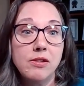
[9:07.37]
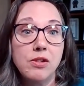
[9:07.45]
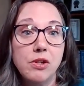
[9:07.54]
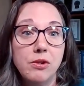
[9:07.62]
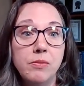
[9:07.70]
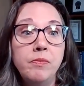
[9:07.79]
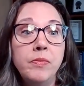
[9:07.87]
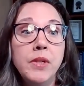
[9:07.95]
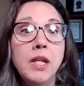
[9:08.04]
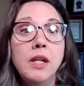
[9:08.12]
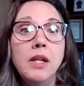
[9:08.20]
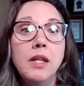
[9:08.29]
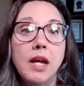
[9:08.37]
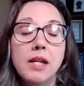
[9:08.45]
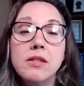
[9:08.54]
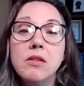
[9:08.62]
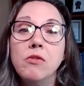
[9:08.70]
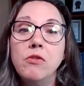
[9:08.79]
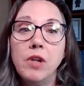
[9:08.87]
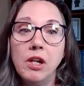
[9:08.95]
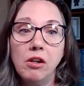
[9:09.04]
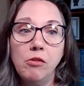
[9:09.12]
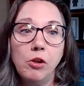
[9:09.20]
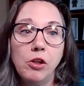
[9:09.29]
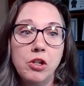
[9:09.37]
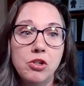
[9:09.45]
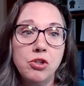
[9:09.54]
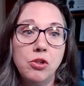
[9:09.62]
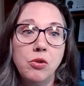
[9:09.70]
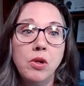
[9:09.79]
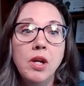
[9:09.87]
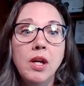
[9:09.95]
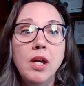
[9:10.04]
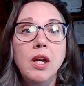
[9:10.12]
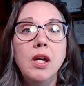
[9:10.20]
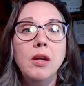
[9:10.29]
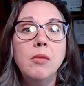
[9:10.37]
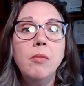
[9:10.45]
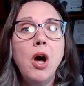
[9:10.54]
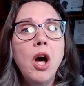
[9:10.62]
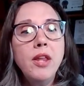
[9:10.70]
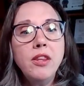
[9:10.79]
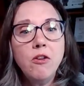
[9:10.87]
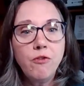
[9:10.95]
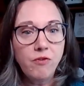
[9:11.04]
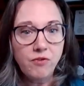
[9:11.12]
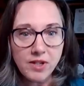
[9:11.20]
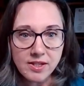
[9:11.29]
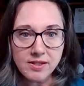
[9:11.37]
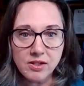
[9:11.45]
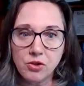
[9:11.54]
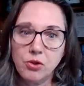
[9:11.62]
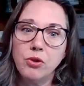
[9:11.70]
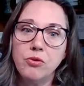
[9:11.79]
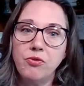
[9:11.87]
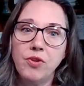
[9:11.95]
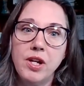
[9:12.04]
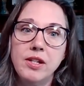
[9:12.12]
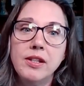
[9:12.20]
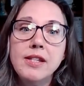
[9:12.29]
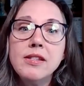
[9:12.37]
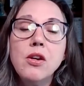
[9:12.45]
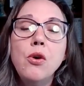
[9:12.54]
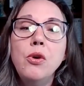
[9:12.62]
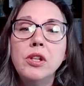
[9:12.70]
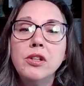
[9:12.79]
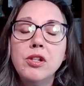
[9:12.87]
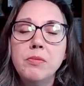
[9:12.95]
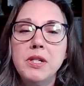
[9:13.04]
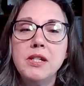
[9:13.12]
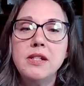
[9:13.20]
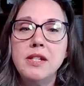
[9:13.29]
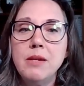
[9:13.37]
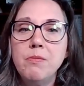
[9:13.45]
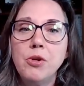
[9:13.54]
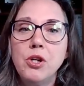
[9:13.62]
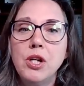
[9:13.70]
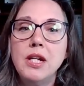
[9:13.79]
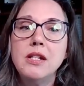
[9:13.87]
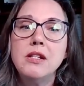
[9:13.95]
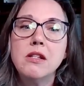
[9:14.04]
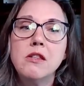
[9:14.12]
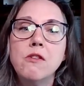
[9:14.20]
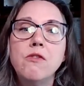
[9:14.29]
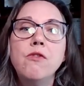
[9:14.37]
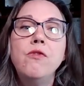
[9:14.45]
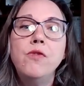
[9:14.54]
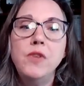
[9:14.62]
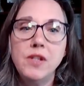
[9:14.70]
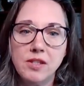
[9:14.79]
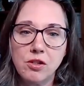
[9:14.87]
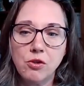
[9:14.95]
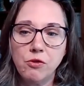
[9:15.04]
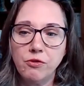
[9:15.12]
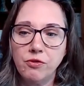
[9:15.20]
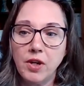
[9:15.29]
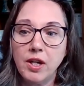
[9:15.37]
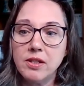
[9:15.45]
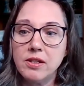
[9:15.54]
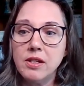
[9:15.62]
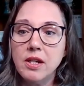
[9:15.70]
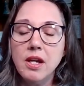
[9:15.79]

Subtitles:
So that's a very real issue. On the physical front, let's go a little bit deeper into the physical front.